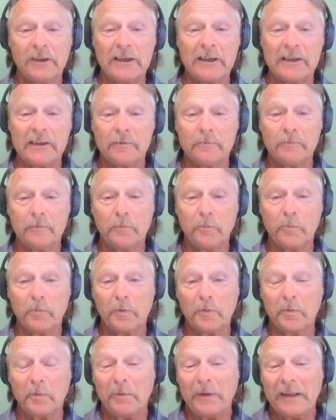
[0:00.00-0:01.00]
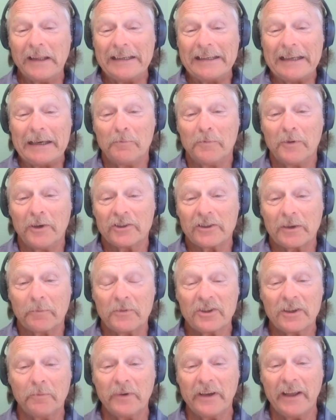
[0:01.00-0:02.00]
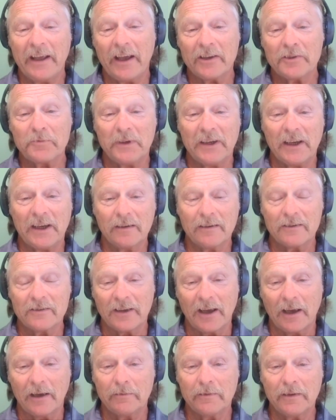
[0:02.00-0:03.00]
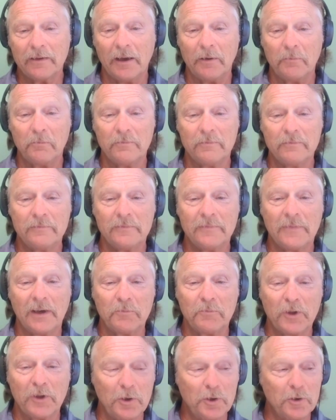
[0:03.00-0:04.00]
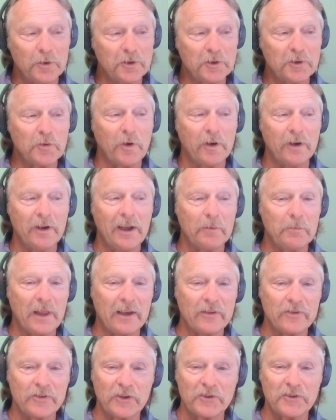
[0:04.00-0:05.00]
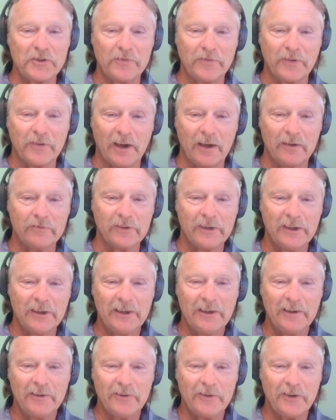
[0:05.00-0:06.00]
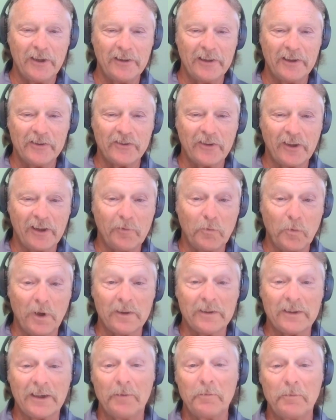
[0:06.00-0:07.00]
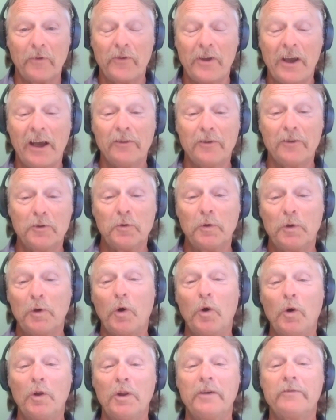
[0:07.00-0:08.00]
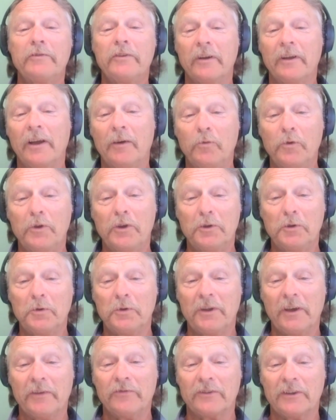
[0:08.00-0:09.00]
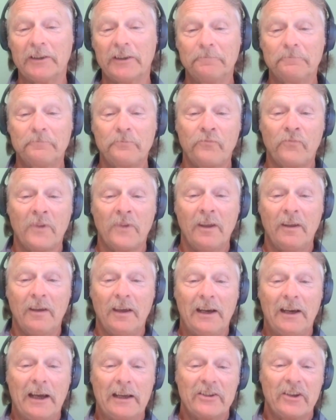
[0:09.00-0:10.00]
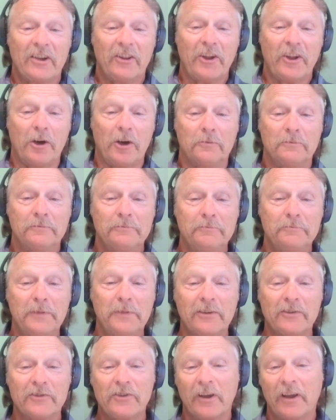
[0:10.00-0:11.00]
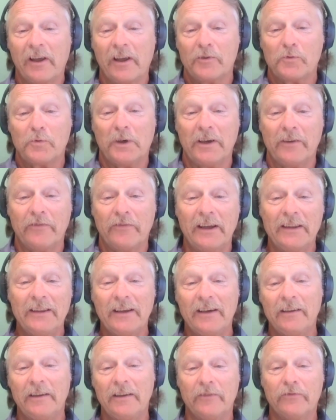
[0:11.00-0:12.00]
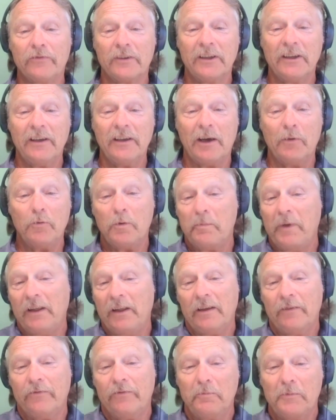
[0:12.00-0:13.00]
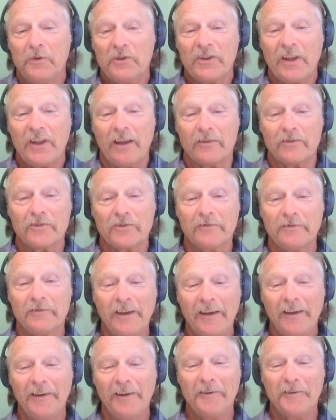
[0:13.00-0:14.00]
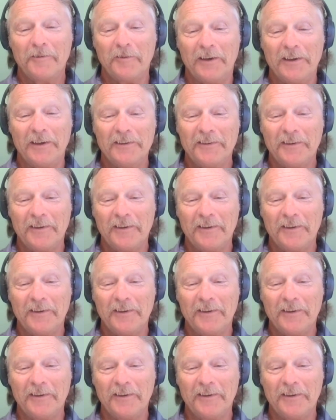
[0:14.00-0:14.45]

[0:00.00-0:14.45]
Probably not much. I mean, somebody asked me that because I'm no longer 20. I'm not 65. And they said, well, Tom, if you had to do it all over again, would you do it differently? And I said, no, because guess what? If I did it differently, I would make different mistakes, right?